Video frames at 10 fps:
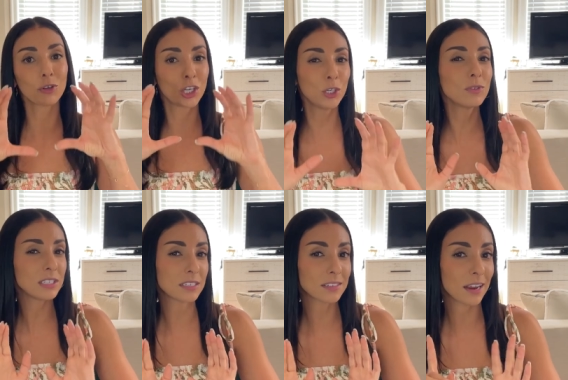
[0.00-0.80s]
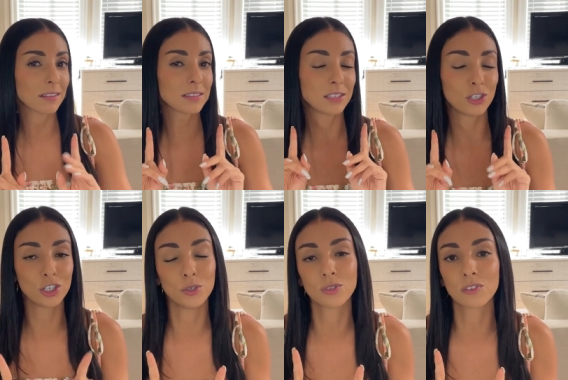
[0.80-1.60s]
cutesy styles to
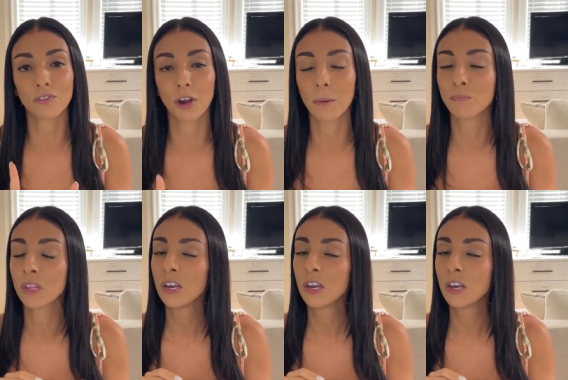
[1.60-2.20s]
choose from.